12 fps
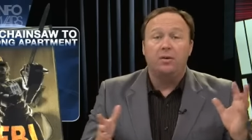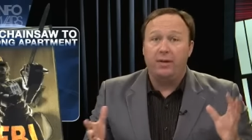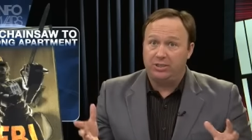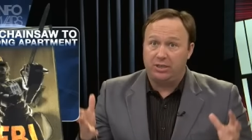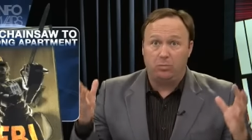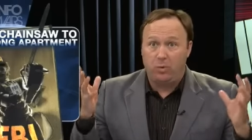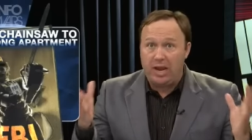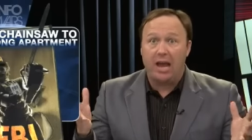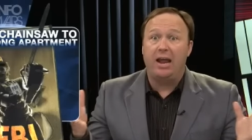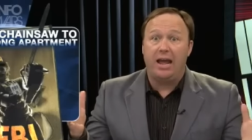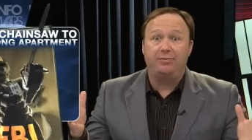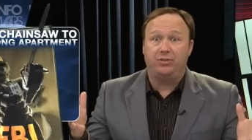they said, we
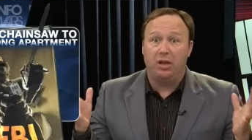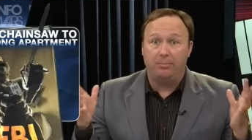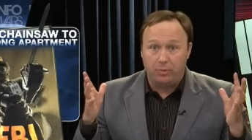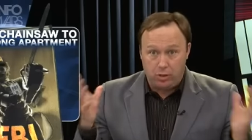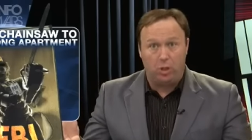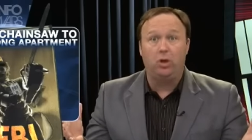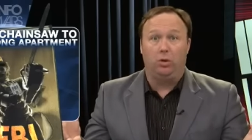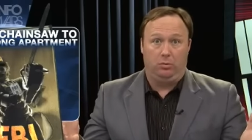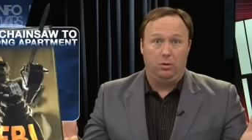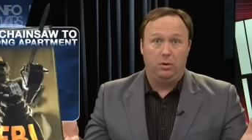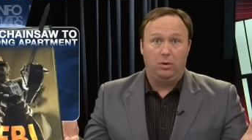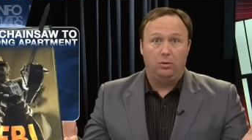got to have something new.
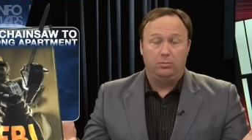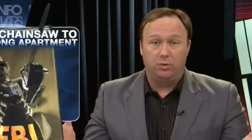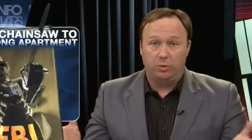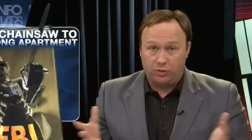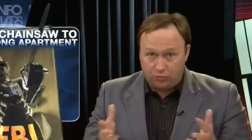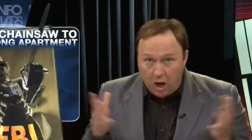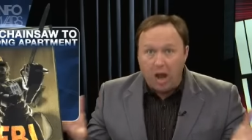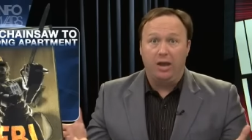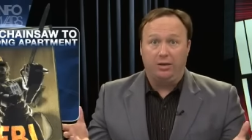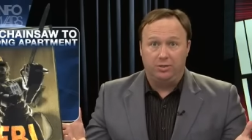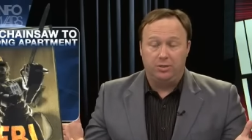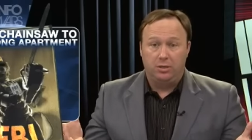So it's
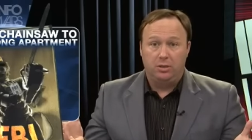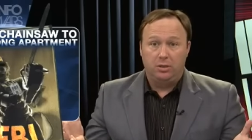drugs.